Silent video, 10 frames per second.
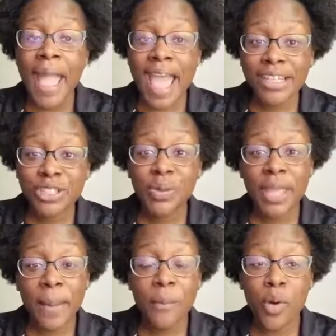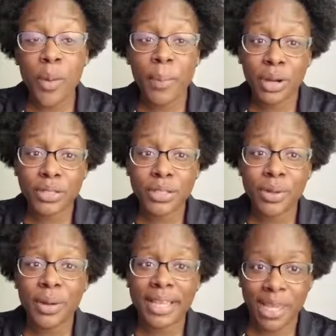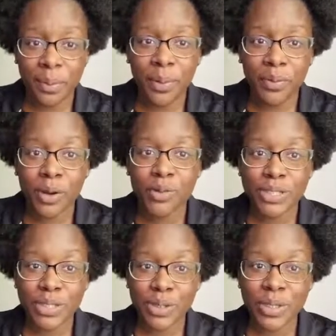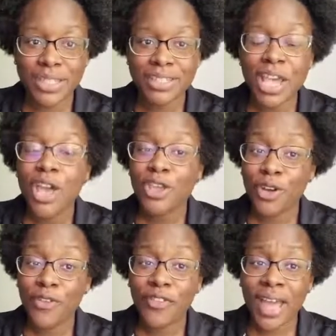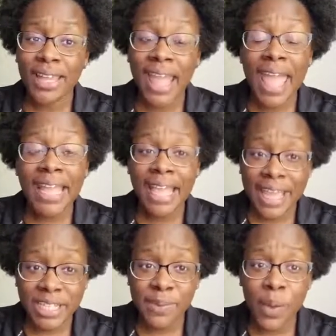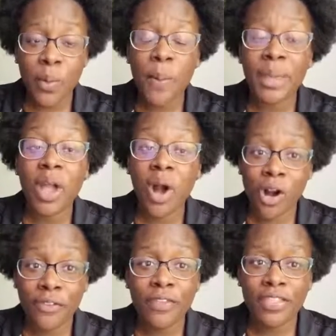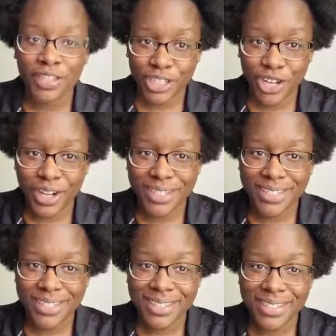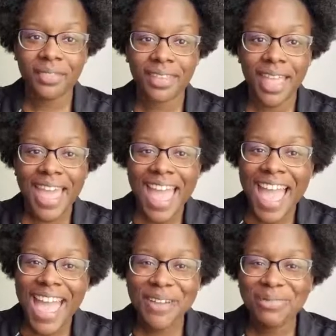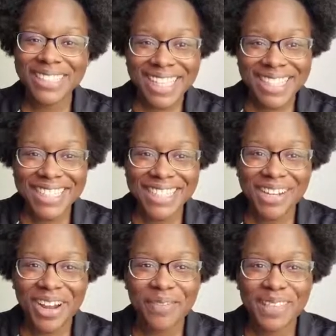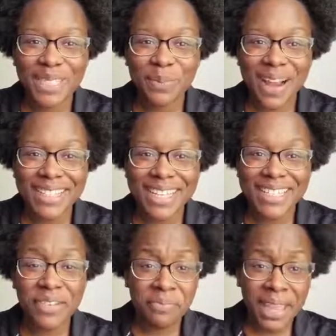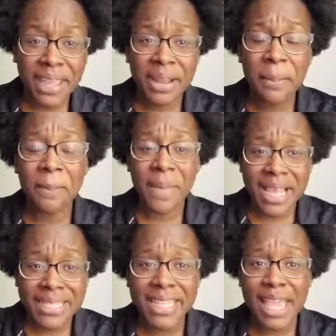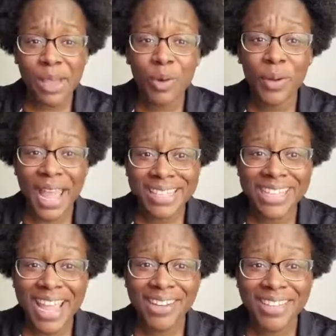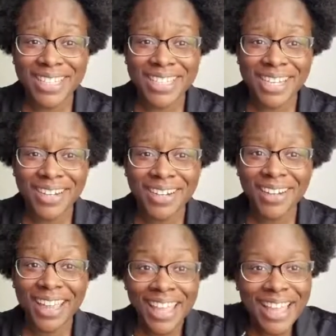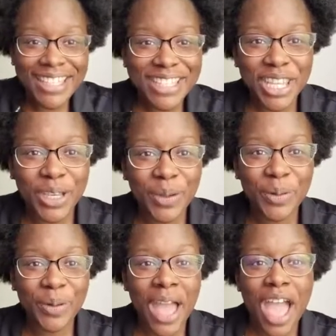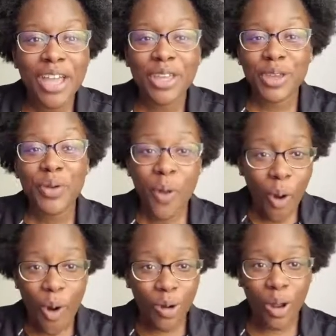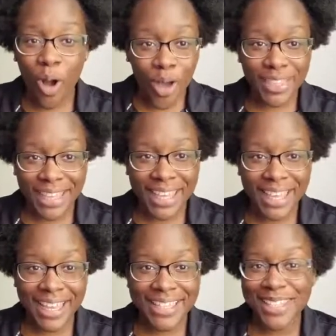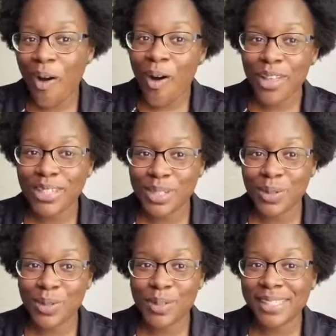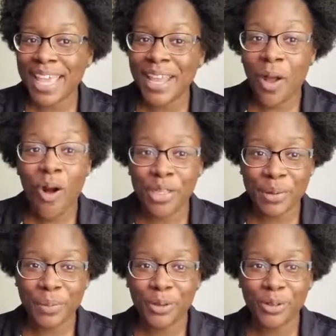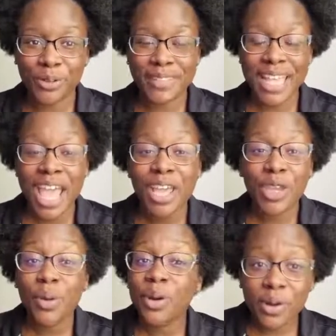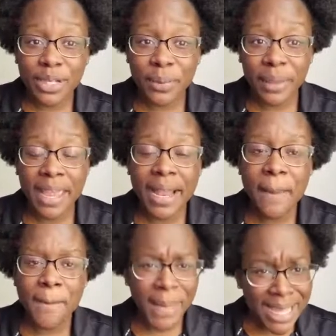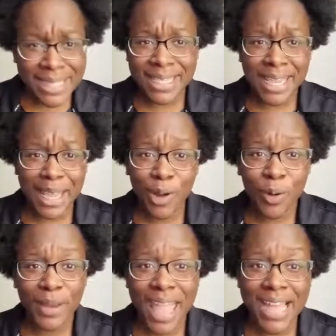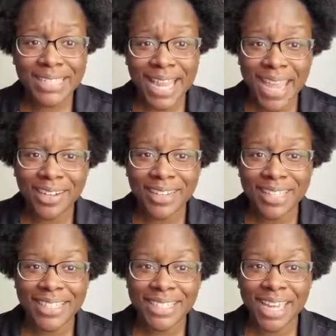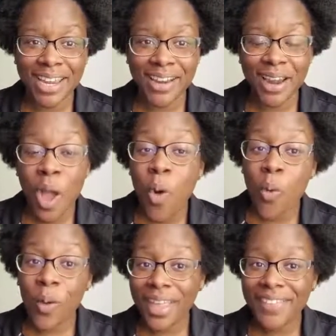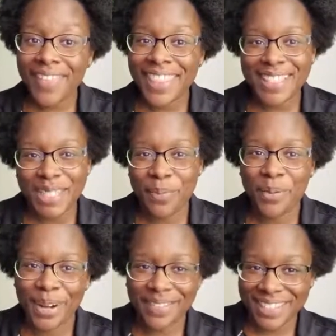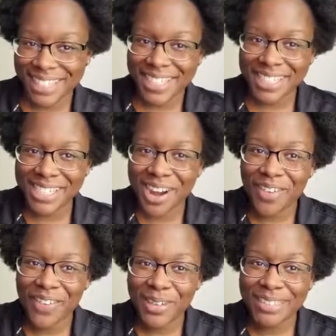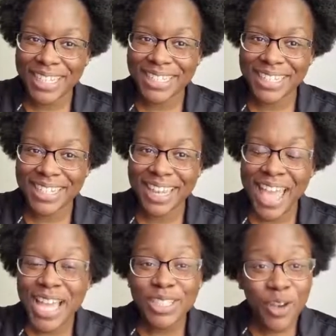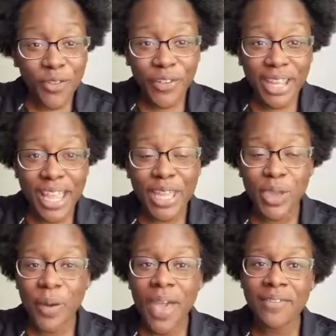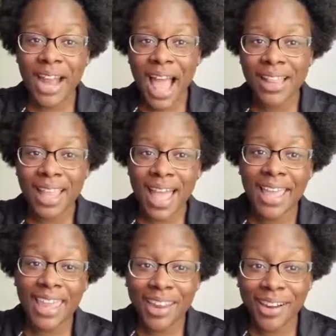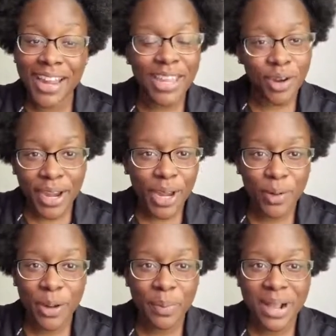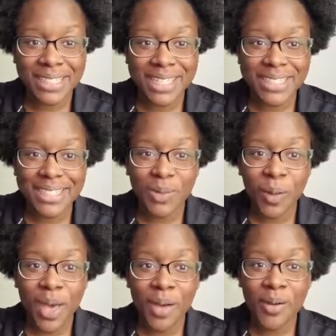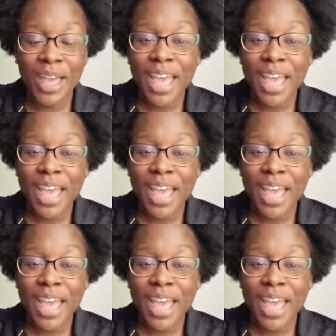As you get more personal and keep it real with students, you'll find that engagement will be off the charts. And what's at the center of this process of being an amazing inquiry educator this year? It's you. You hold all the keys, all the tools, and all the moves. You are going to be an amazing inquiry educator this year with the support of the TGR Foundation. Don't forget, you have an ally here in your inquiry process as well.